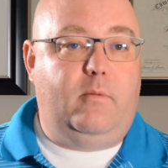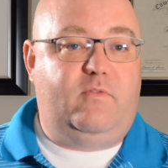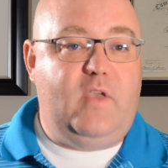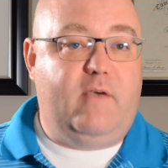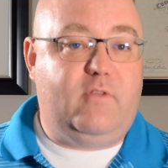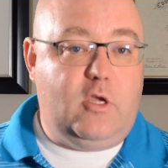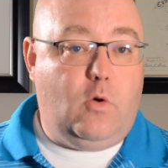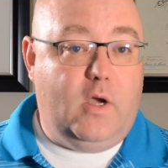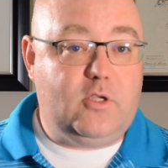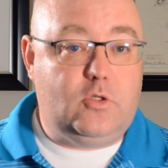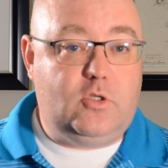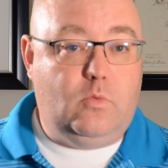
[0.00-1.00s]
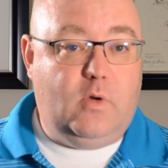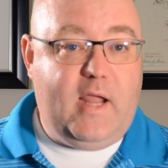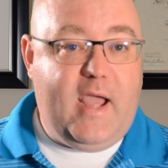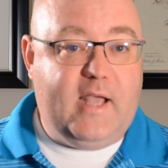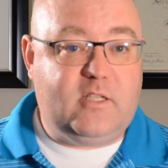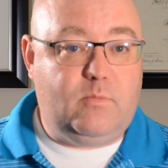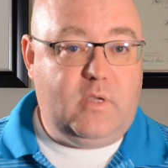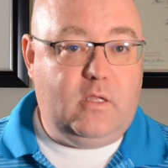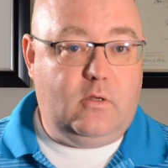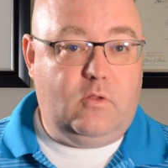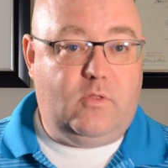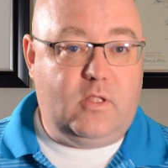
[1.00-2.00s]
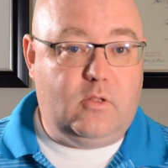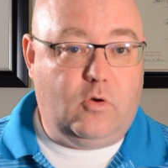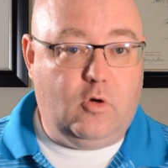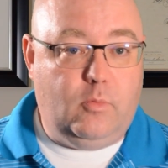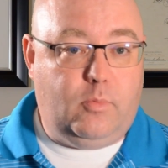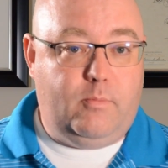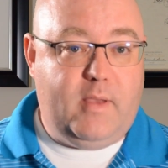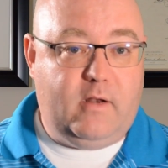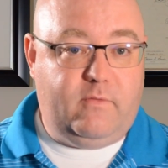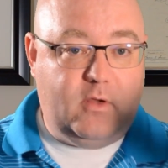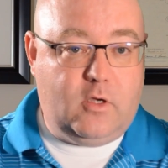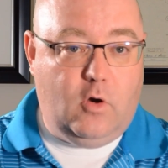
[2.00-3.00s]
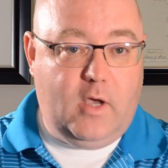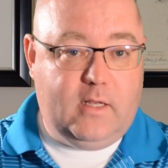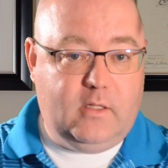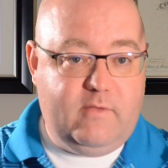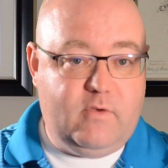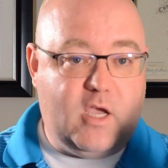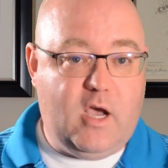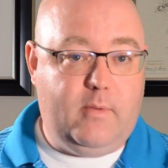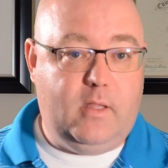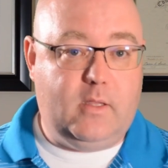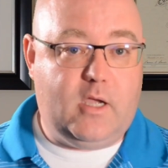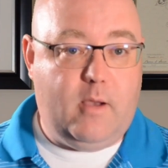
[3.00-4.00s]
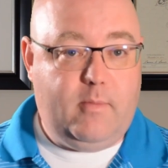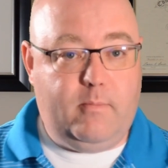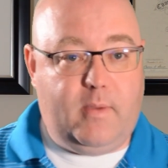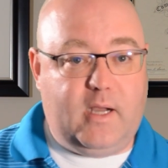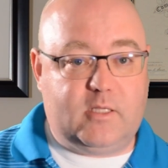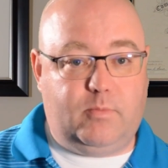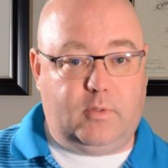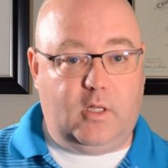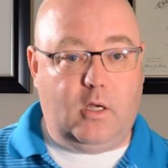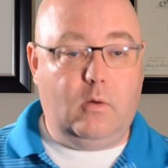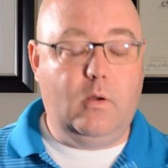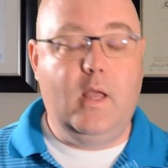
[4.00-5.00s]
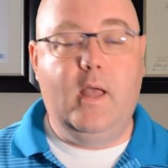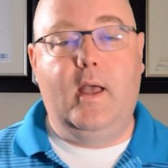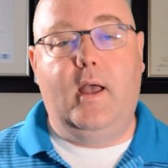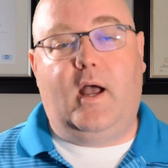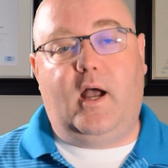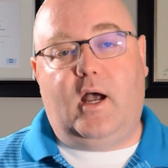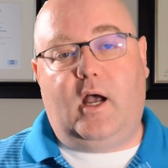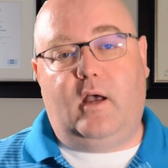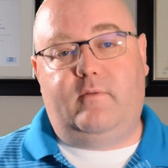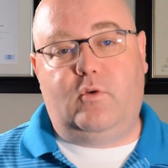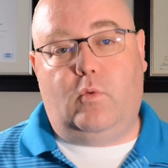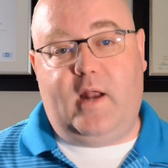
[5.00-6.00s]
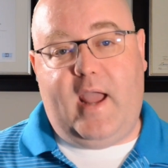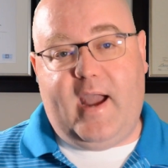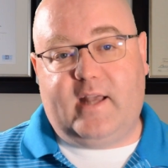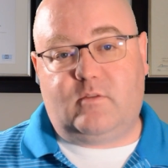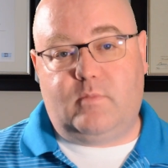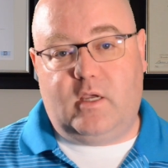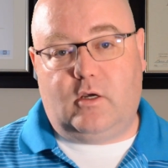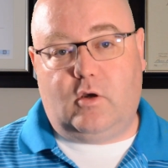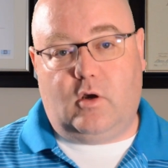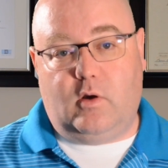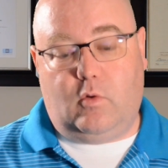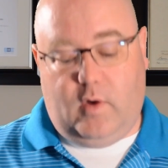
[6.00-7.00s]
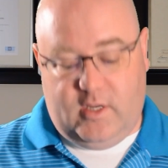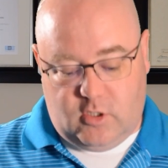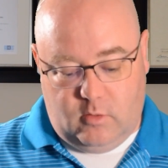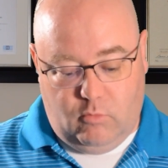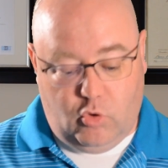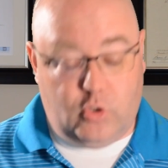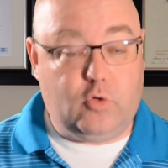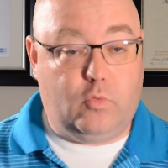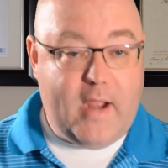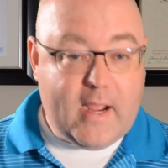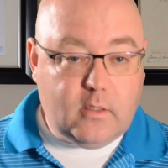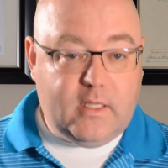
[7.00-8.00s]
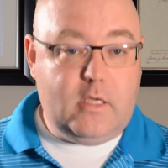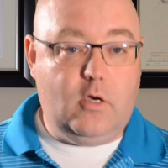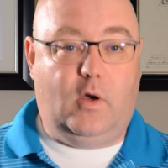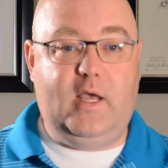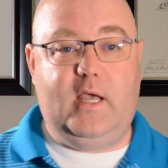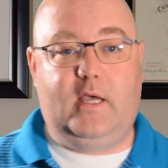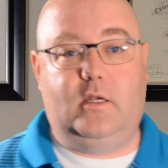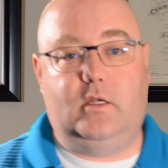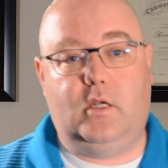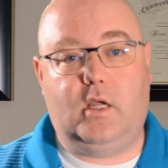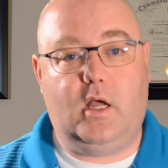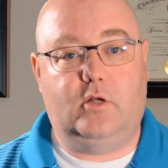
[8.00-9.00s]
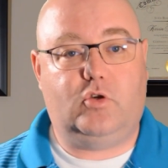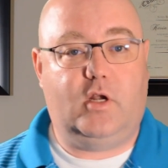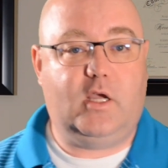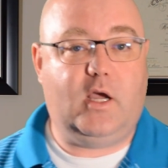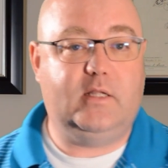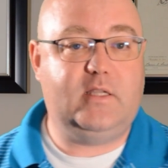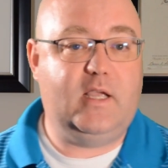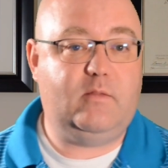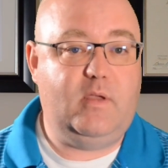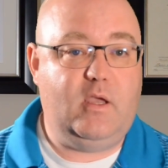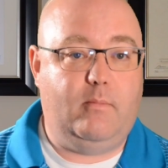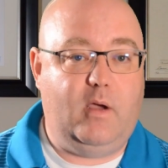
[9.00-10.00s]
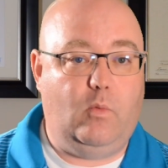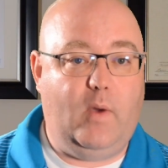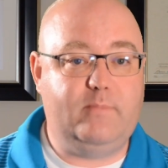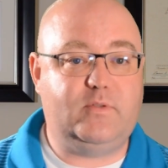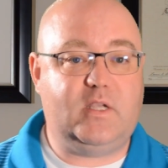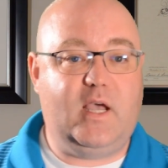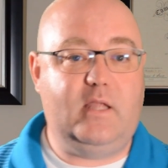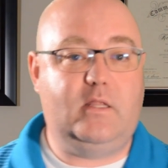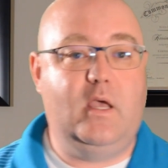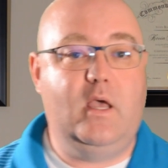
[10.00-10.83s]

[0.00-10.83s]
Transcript: If you have any questions you want to ask me and you think the group will benefit, go ahead and leave a comment in the comment box below. If you want to ask me a question more directly, go ahead and try to contact me at my website.